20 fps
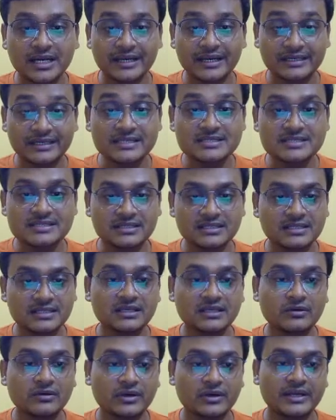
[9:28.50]
it is
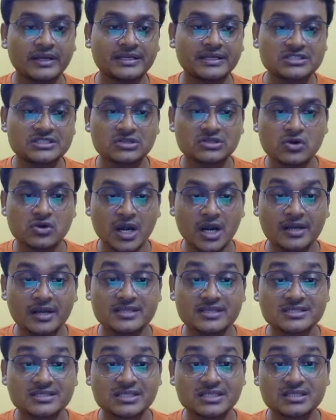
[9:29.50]
in, okay. It is not a
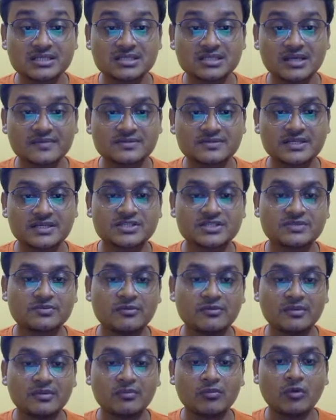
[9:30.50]
distinct substance
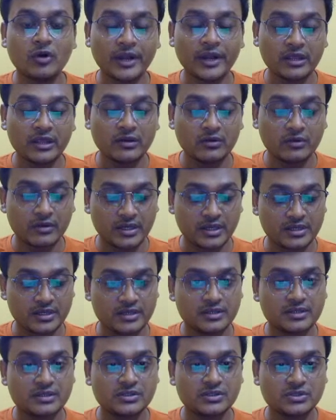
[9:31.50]
from the body, okay.
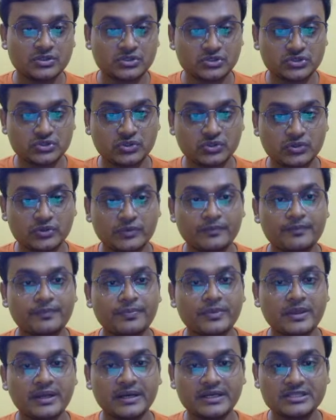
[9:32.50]
So
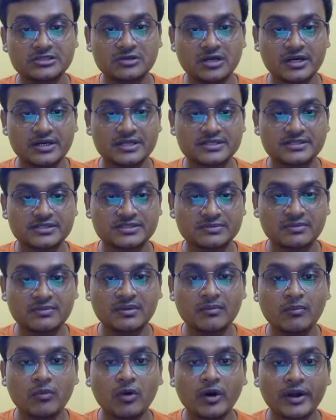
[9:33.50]
it's not a distinct from
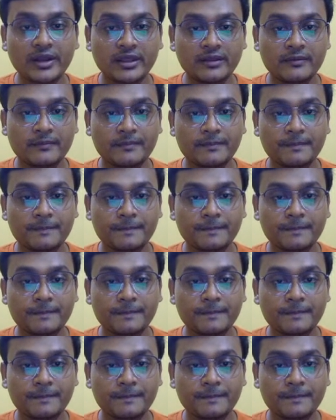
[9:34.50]
the body.